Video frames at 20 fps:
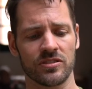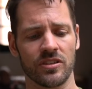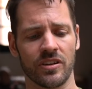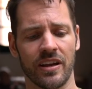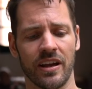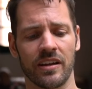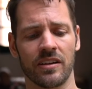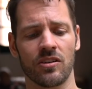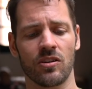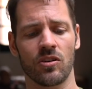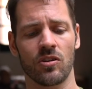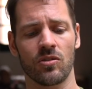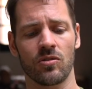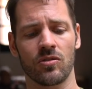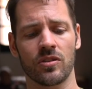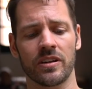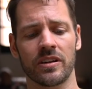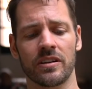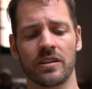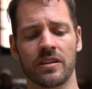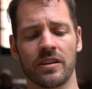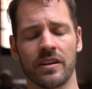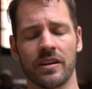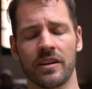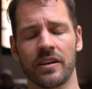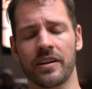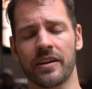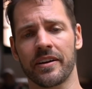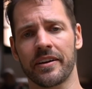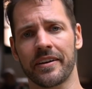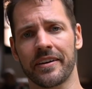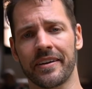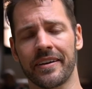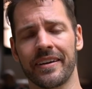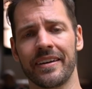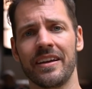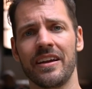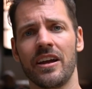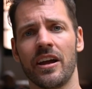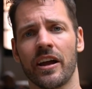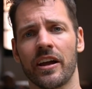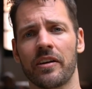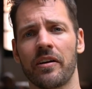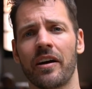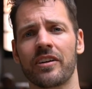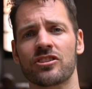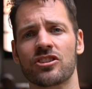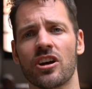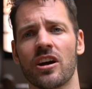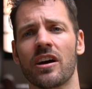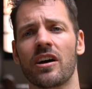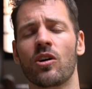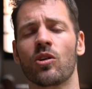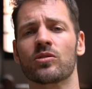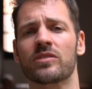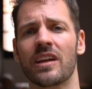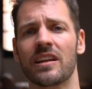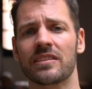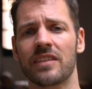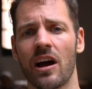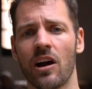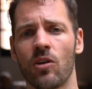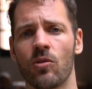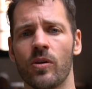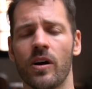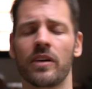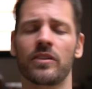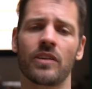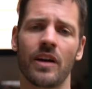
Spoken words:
You can go in Riohacha, Hotel Taroa.